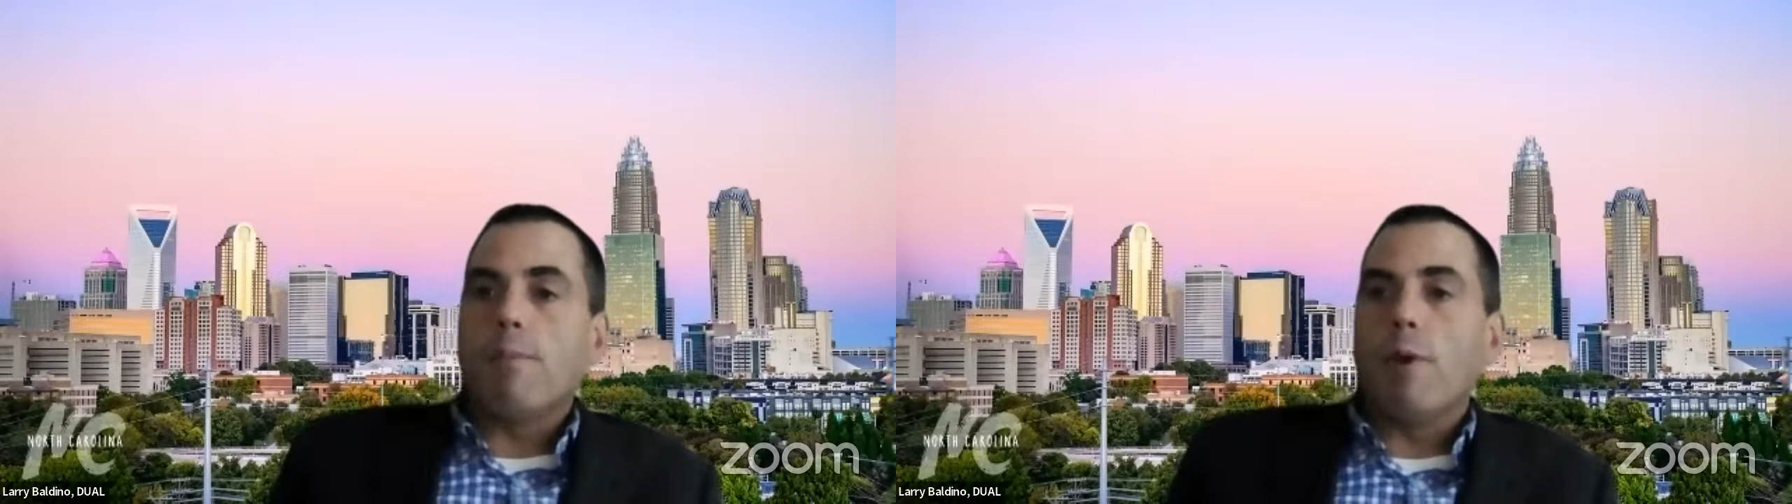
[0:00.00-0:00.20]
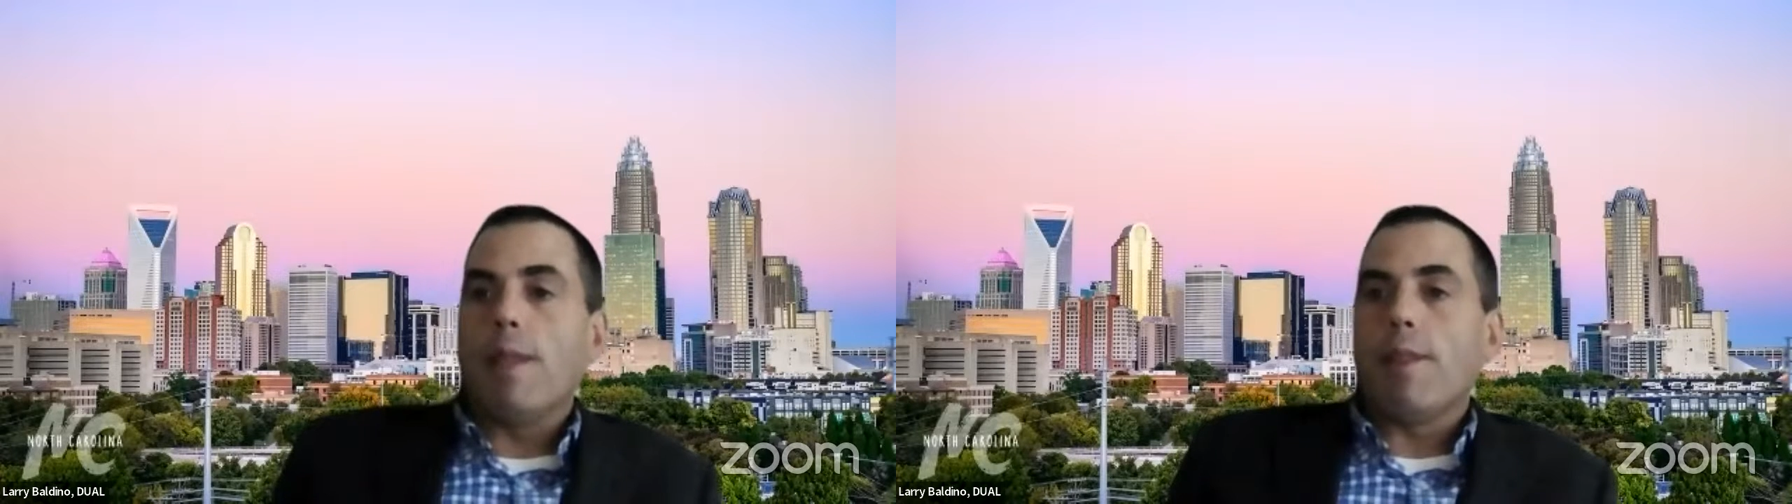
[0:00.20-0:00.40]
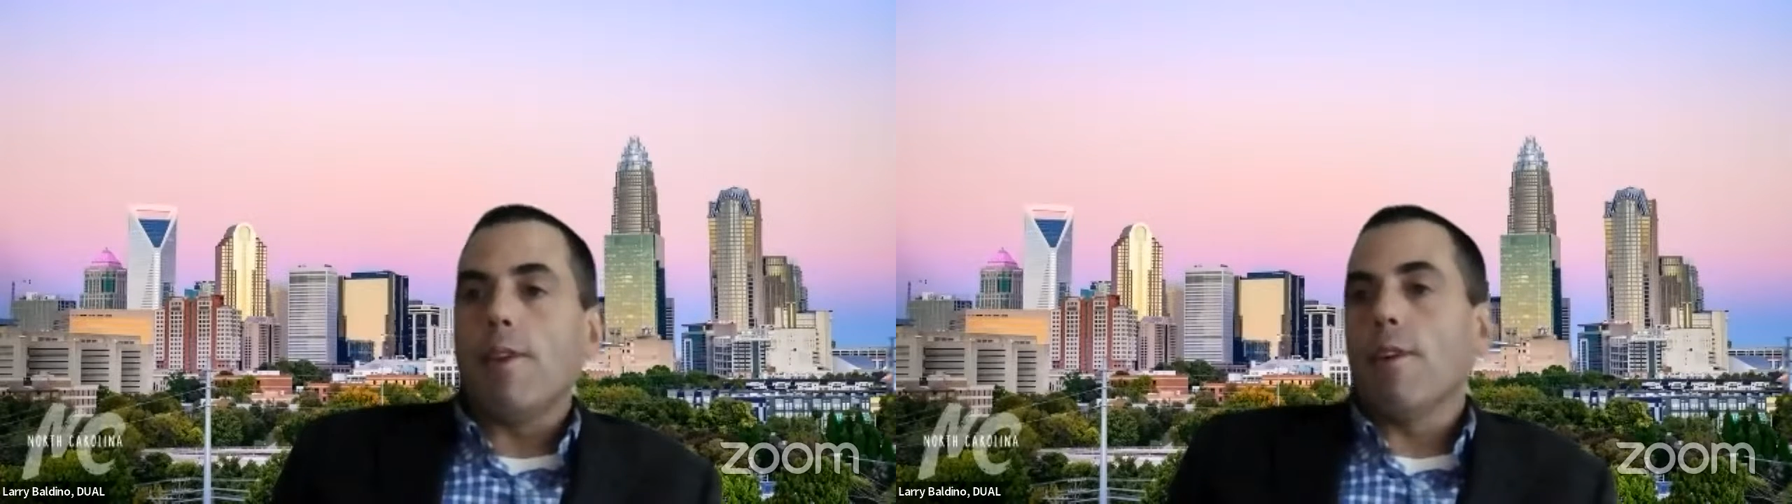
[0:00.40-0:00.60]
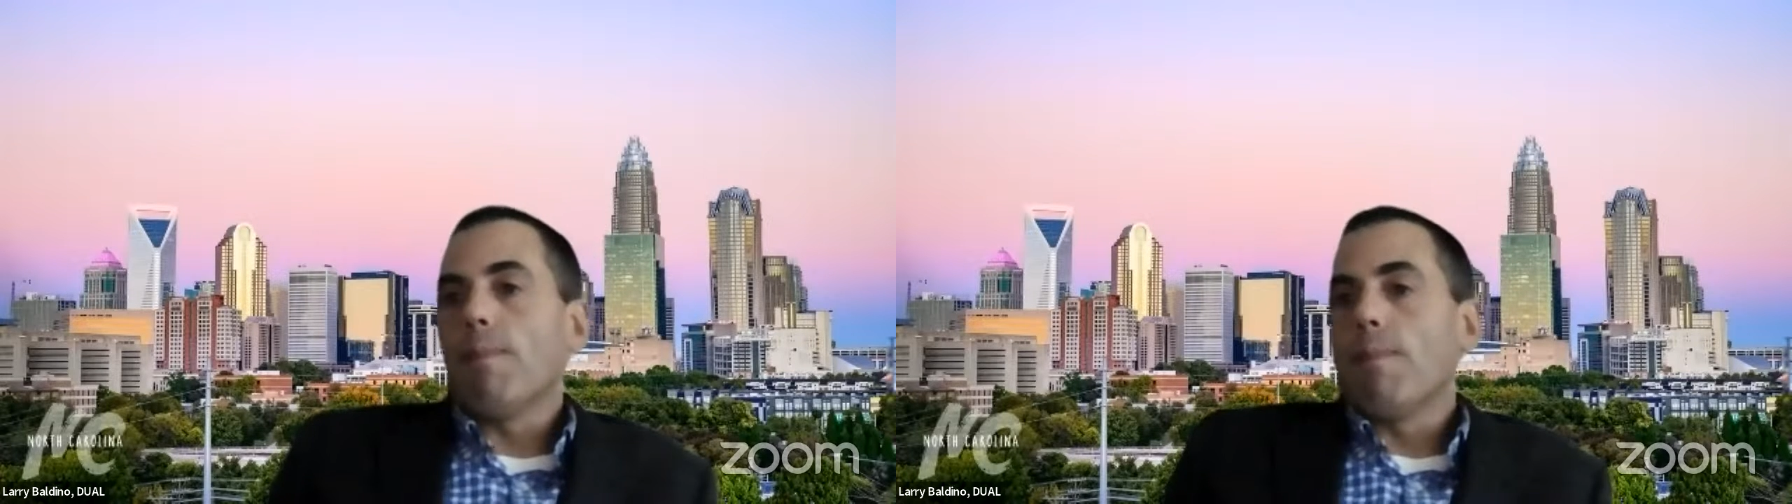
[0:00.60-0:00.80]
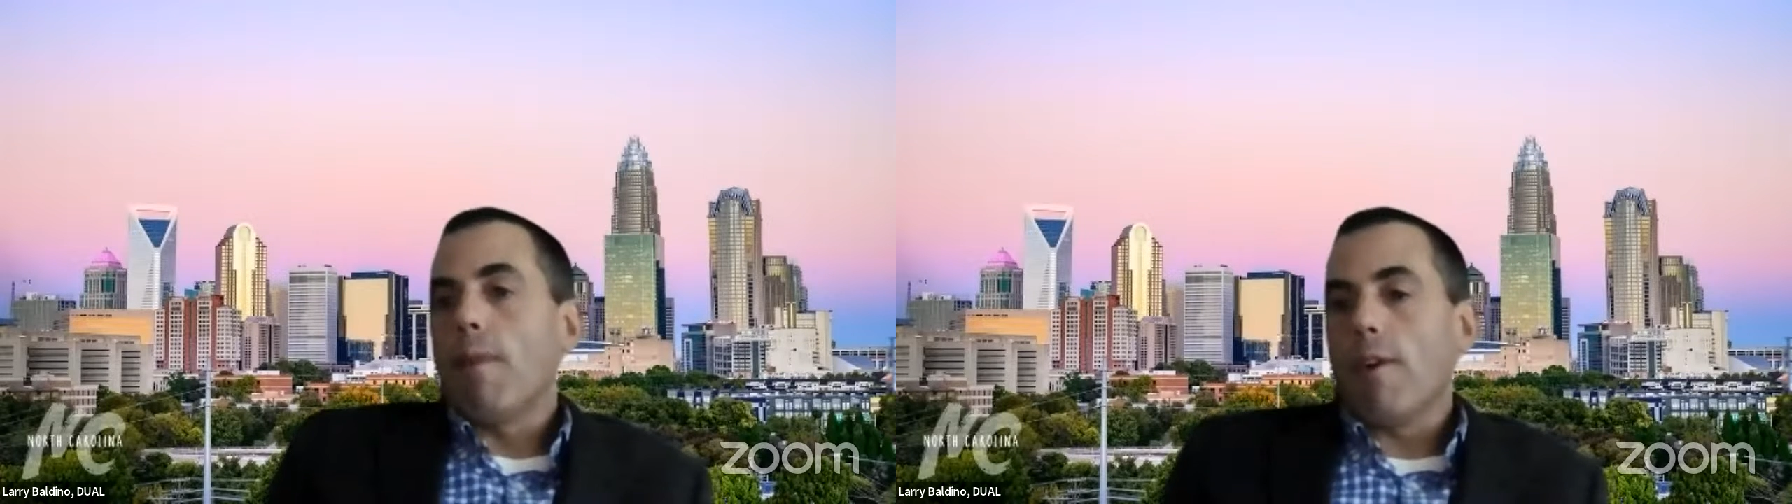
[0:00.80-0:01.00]
whether
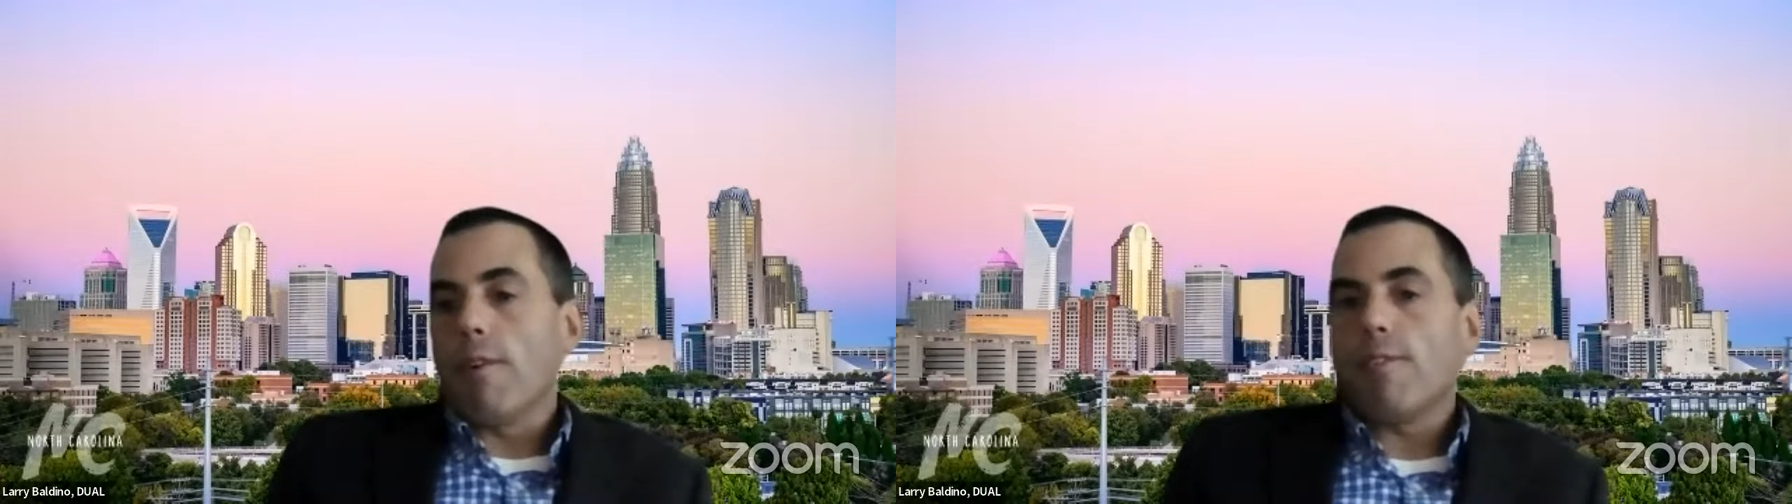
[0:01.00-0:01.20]
you're